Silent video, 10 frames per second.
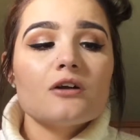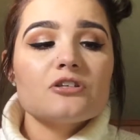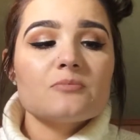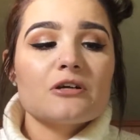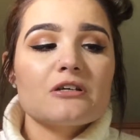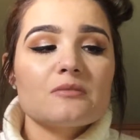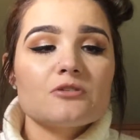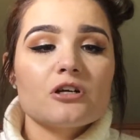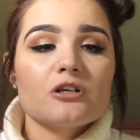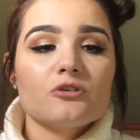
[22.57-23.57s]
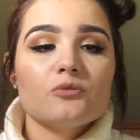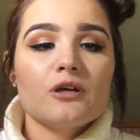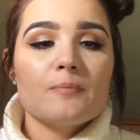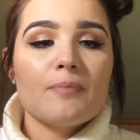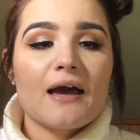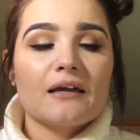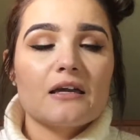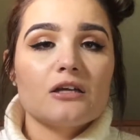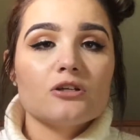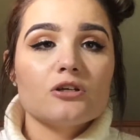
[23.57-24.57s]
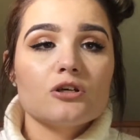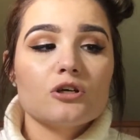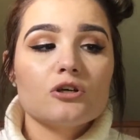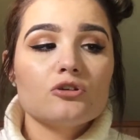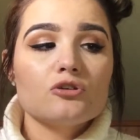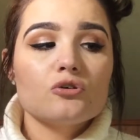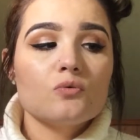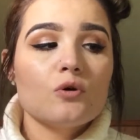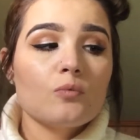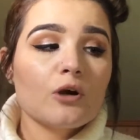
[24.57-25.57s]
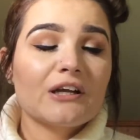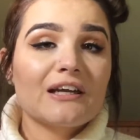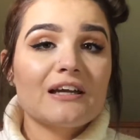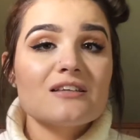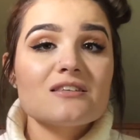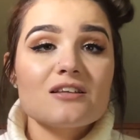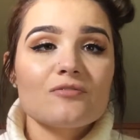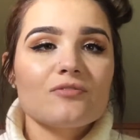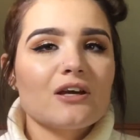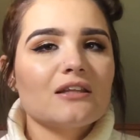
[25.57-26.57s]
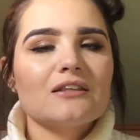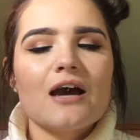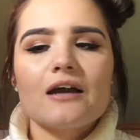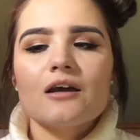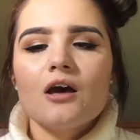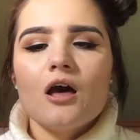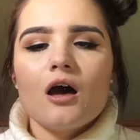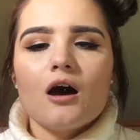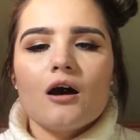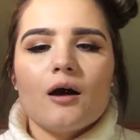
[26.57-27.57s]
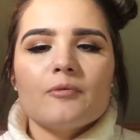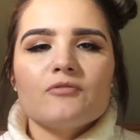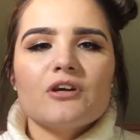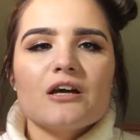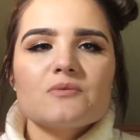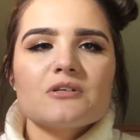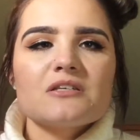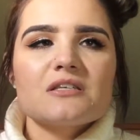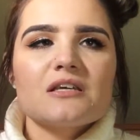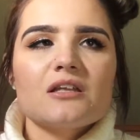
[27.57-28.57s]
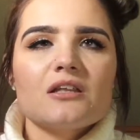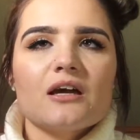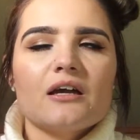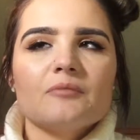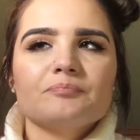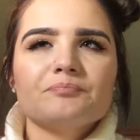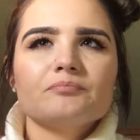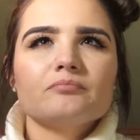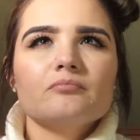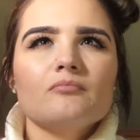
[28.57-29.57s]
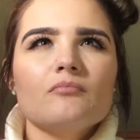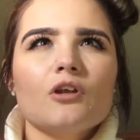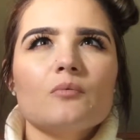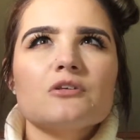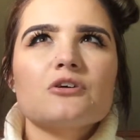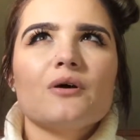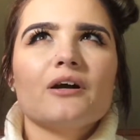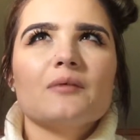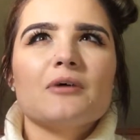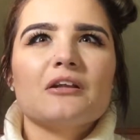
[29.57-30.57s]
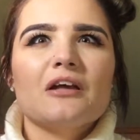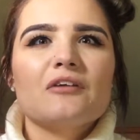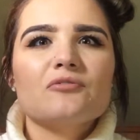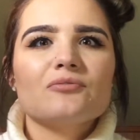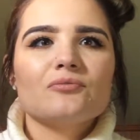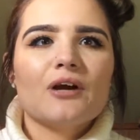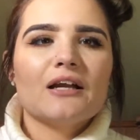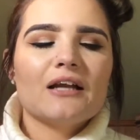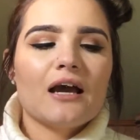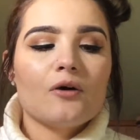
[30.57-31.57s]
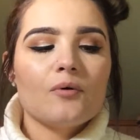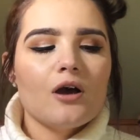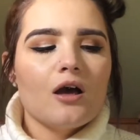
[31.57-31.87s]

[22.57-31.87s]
just because I'm starting to get back into working and stuff like that. If you guys want to see like what's going on in my life right now,